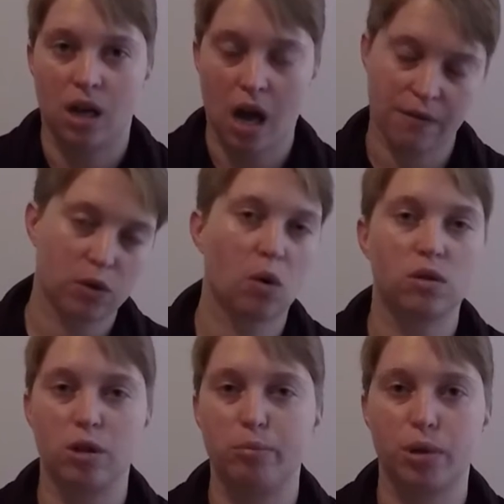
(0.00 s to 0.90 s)
I have a
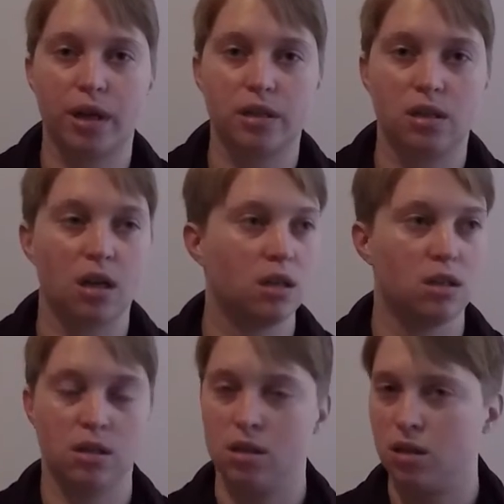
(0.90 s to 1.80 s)
cochlear implant.
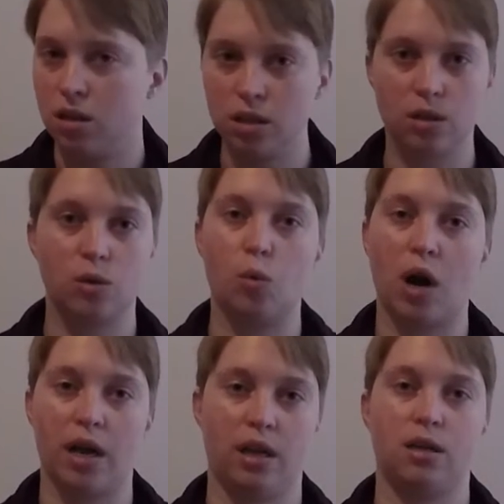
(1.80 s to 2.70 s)
This is who
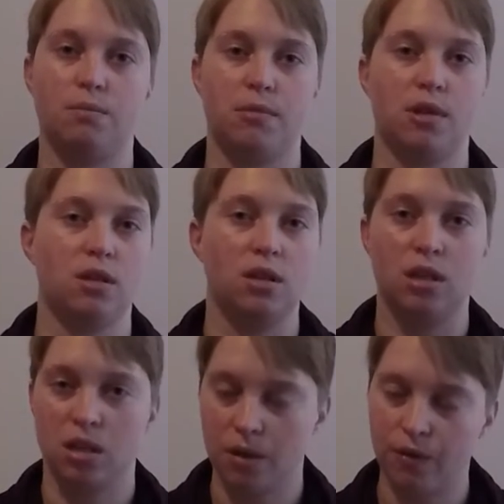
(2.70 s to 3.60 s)
I am.
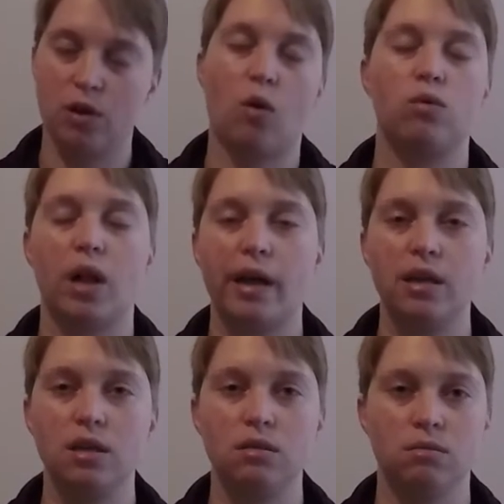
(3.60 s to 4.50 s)
If you don't like
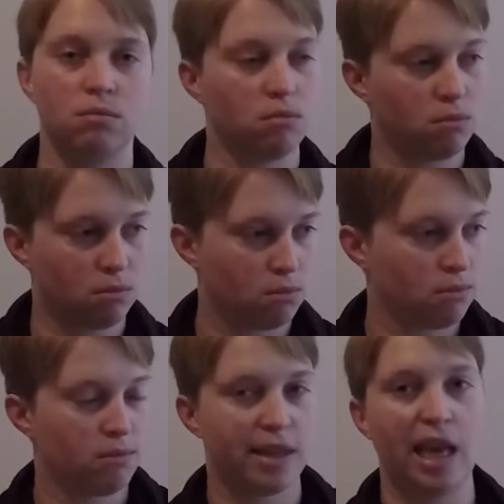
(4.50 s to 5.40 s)
it,
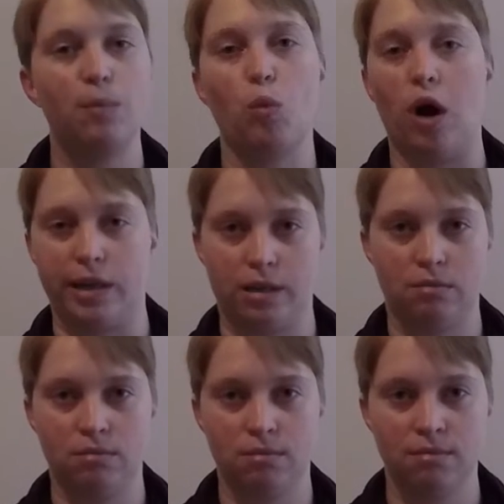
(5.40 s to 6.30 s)
keep
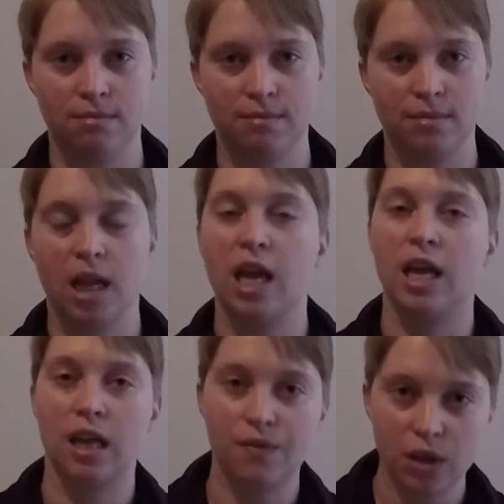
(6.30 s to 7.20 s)
walking.
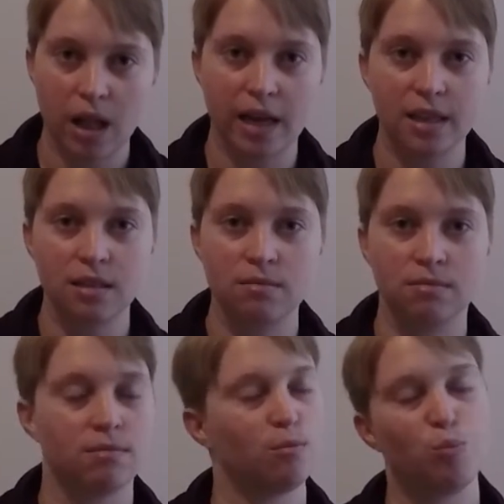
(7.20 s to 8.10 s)
If you like it,
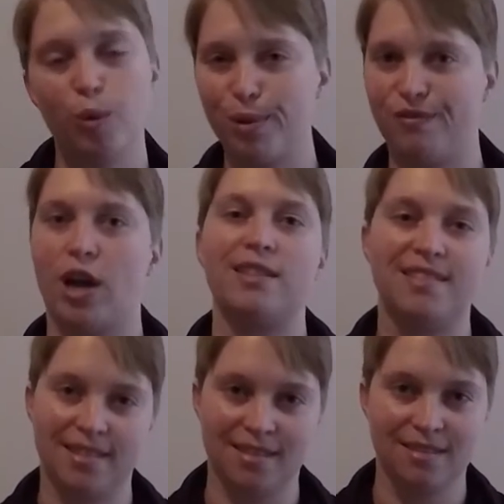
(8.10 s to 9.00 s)
we'll be
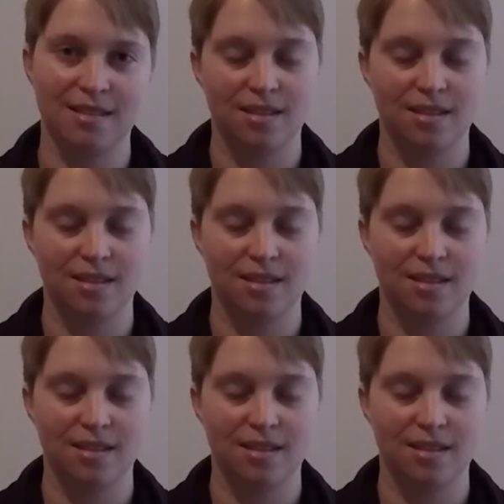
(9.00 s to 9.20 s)
friends.